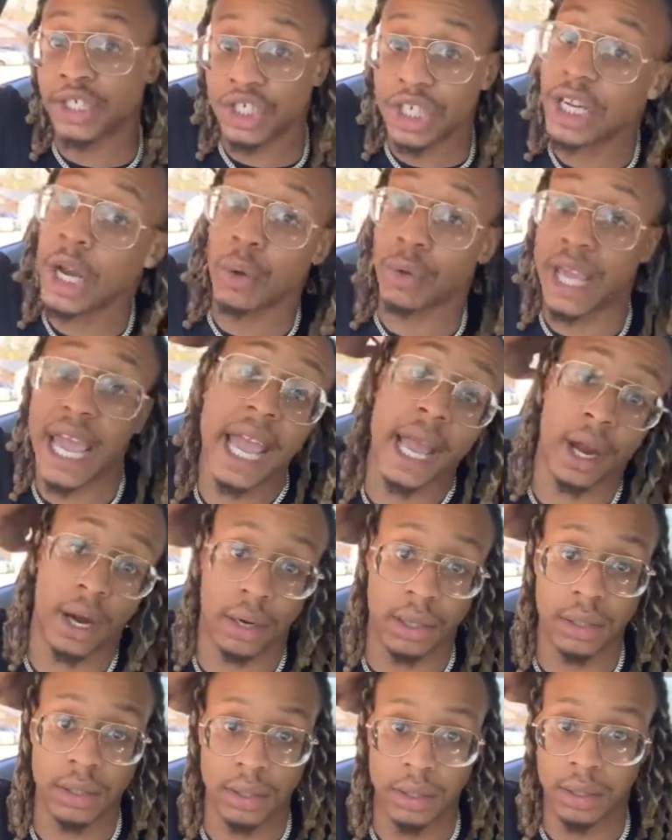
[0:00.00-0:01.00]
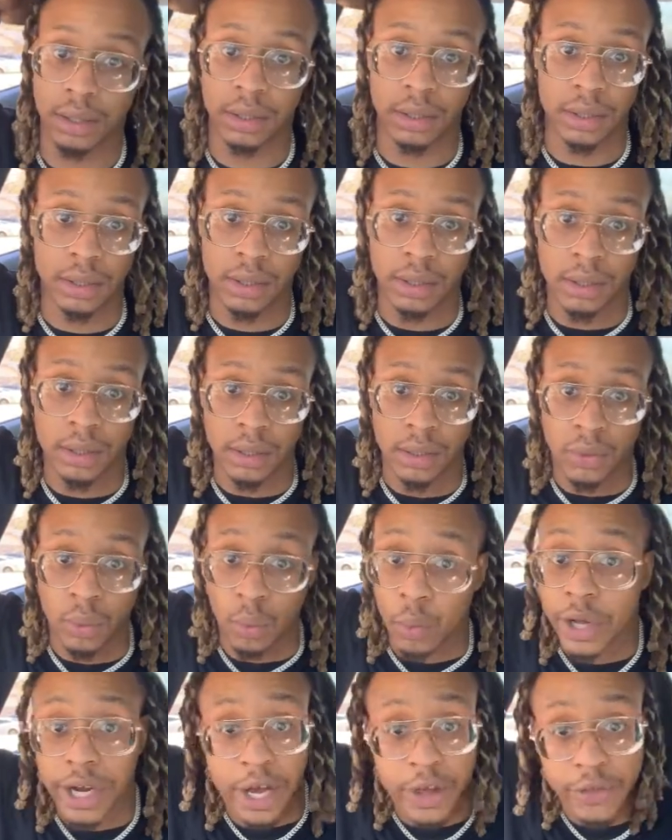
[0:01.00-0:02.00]
She don't care
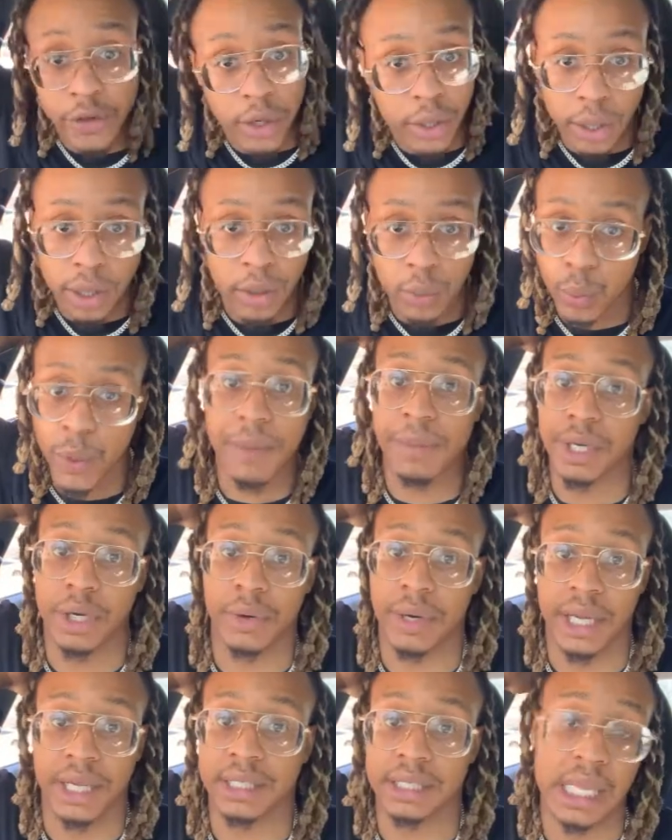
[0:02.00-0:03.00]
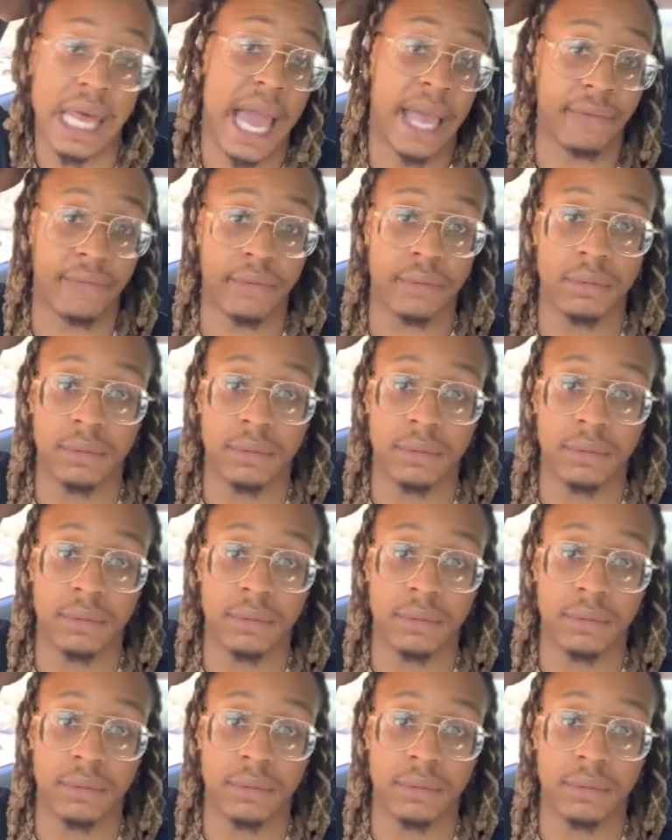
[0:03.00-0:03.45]
what other women are in his life.